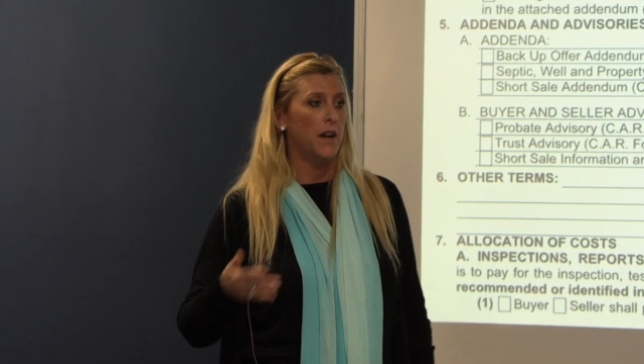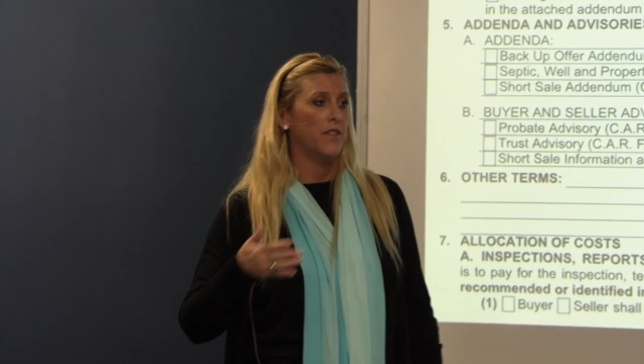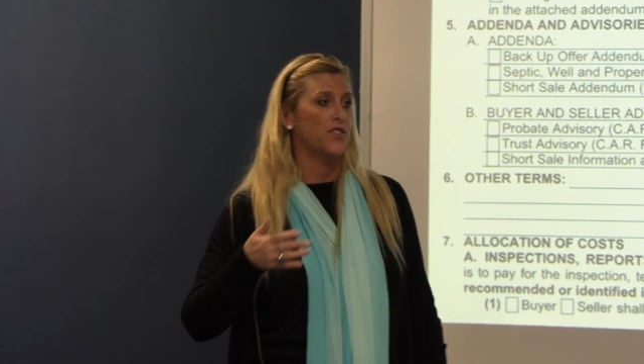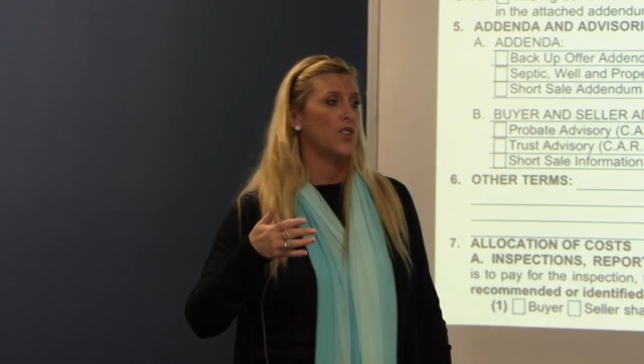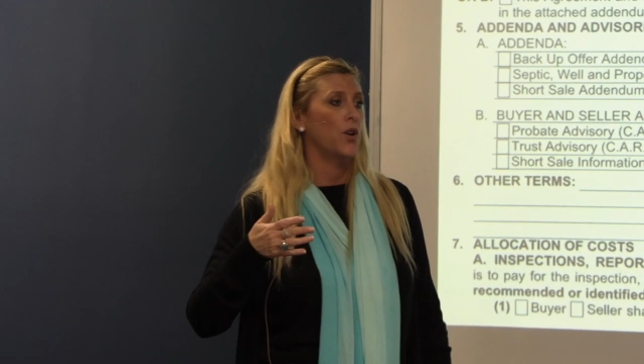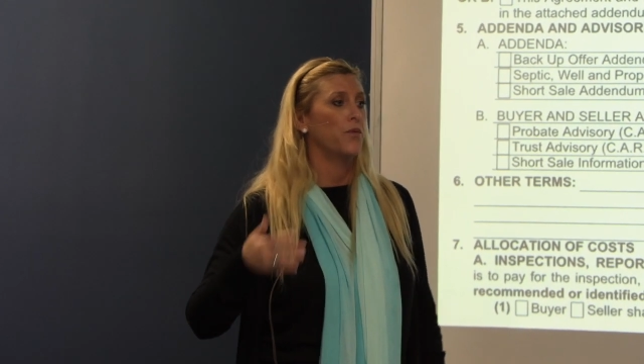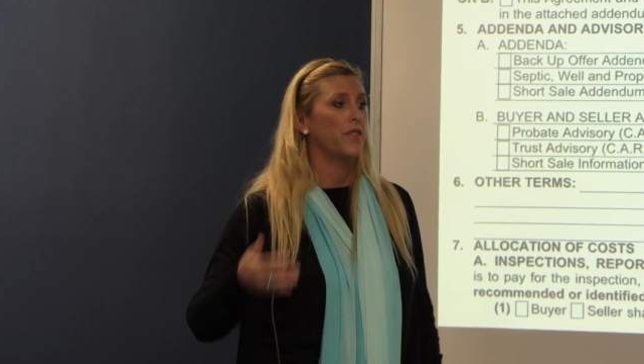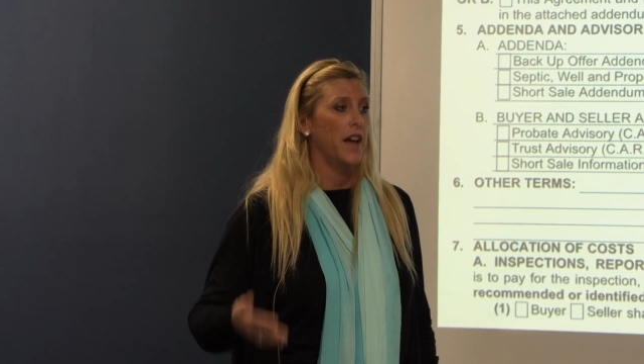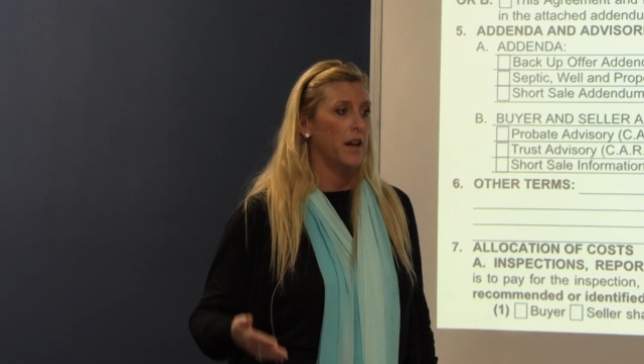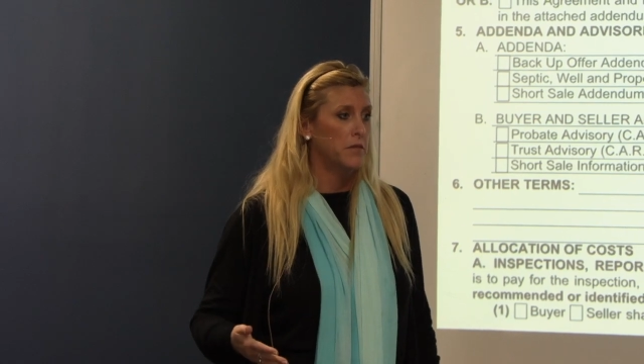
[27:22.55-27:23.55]
I've shown
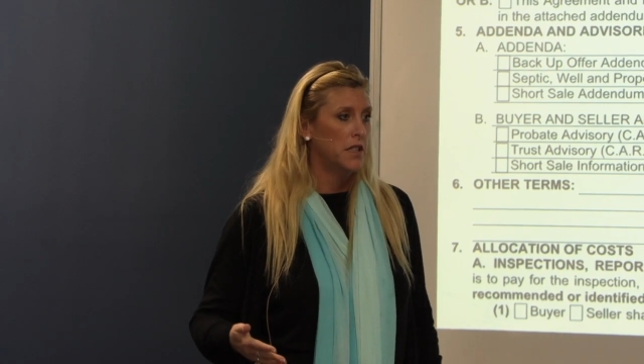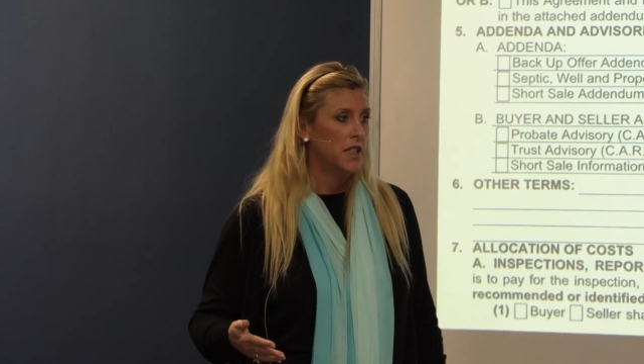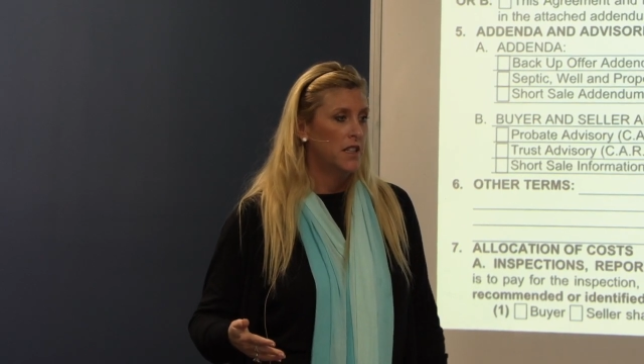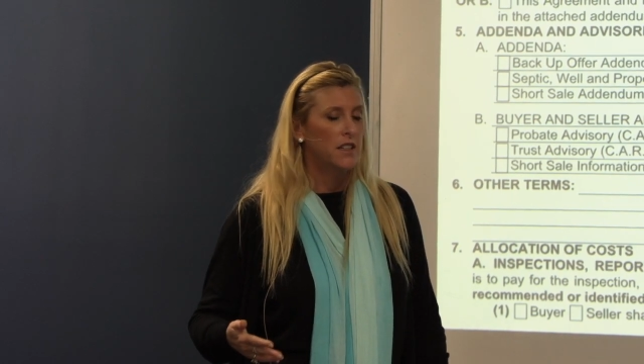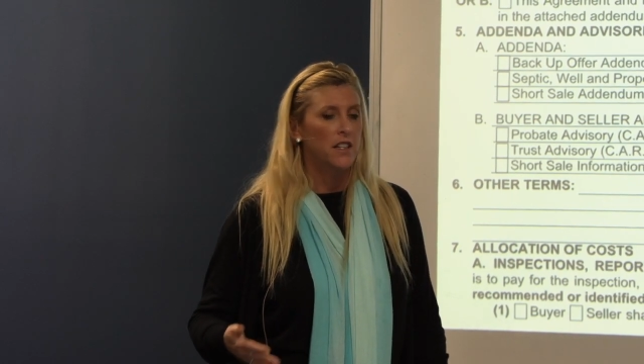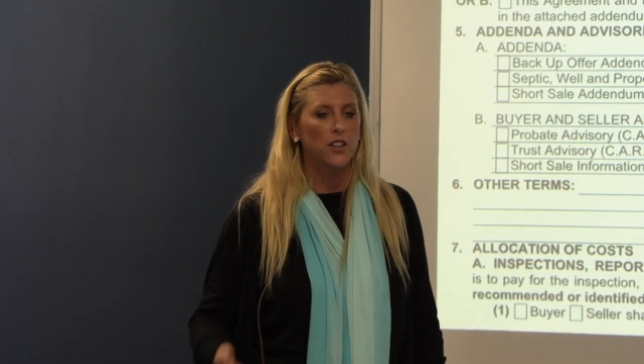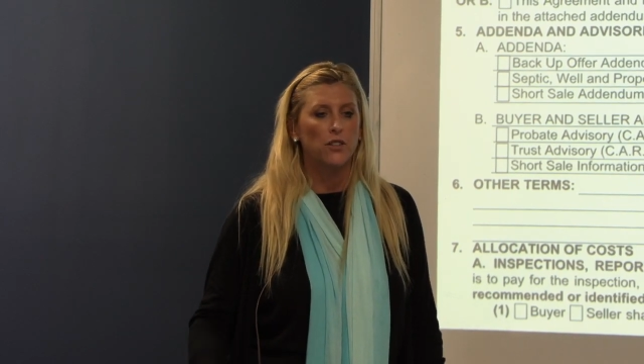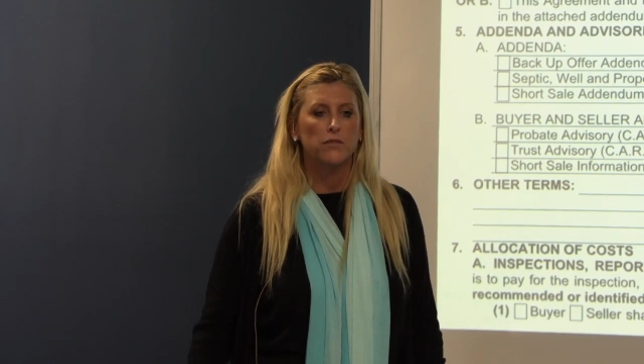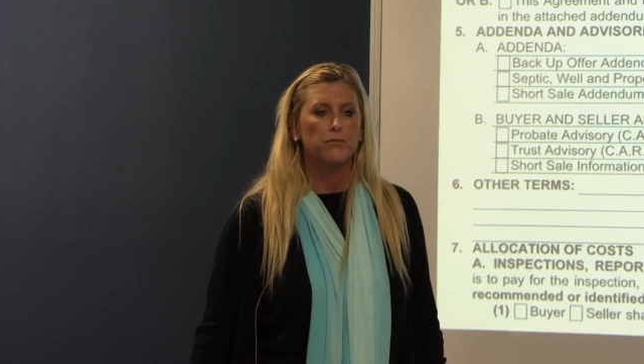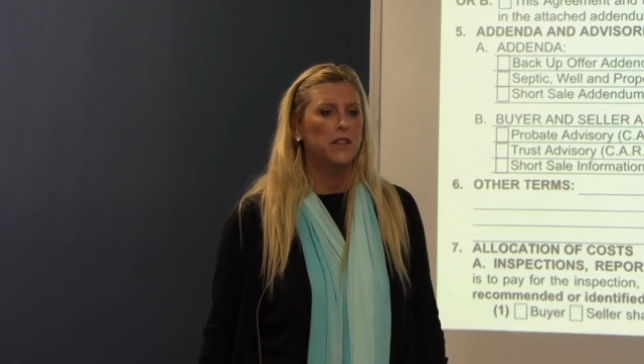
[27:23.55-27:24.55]
them, you
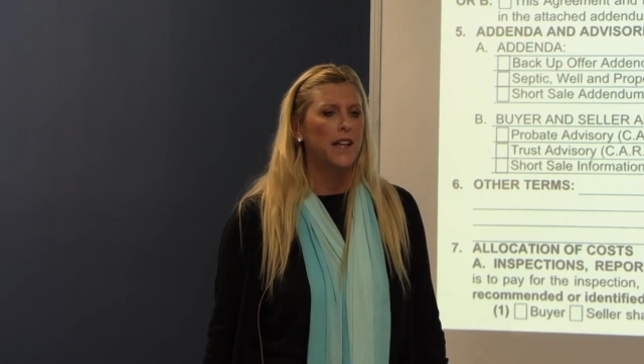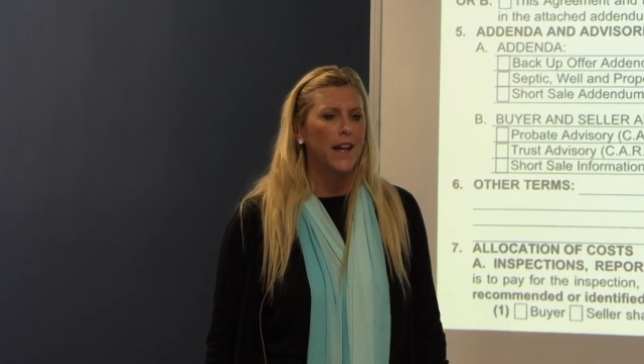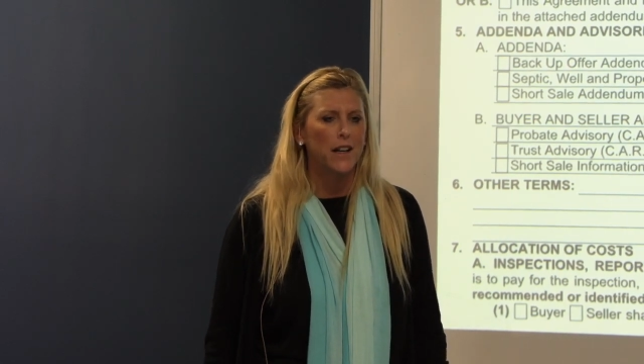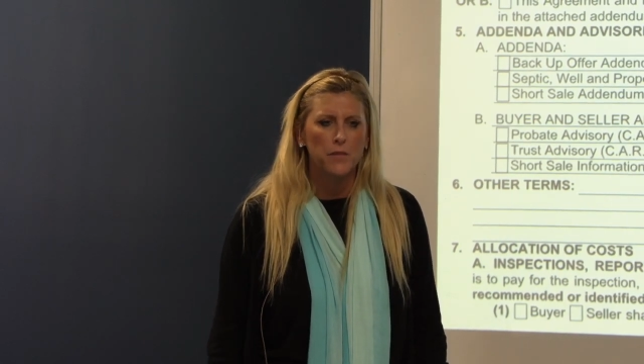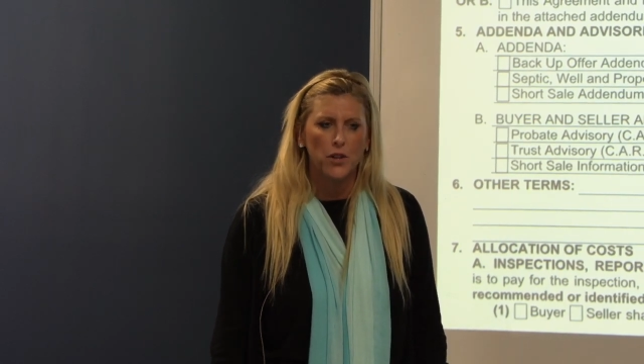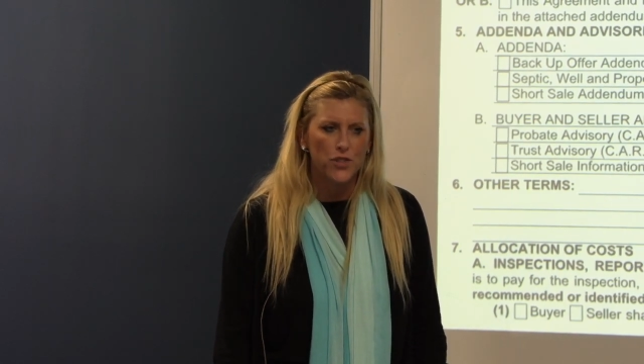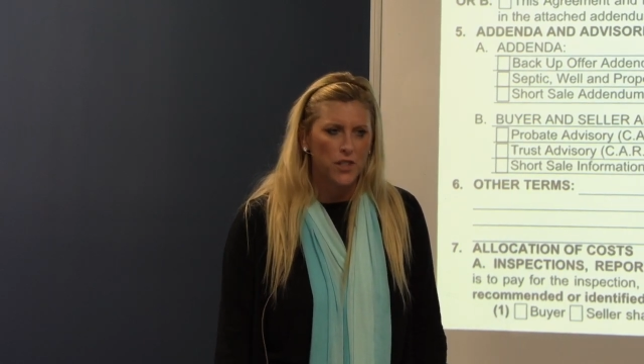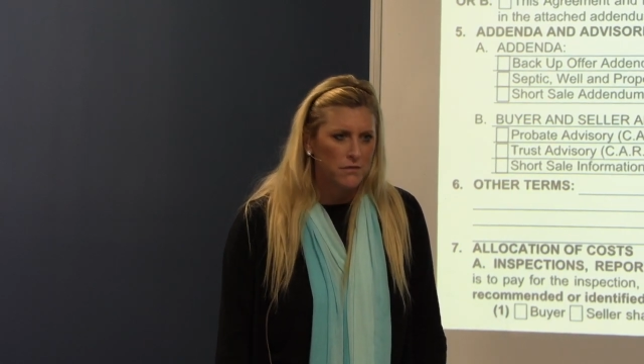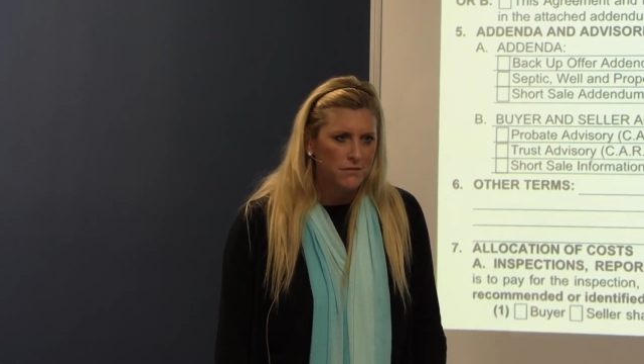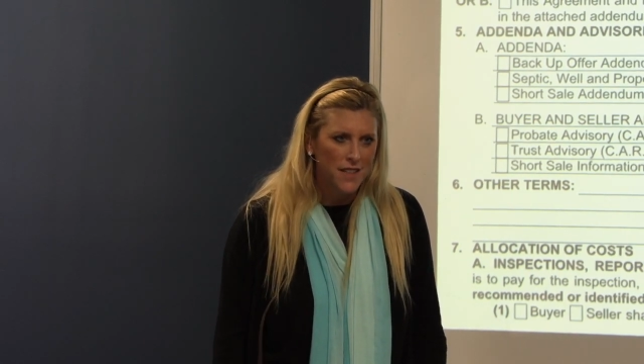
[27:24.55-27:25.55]
know, play on emotion.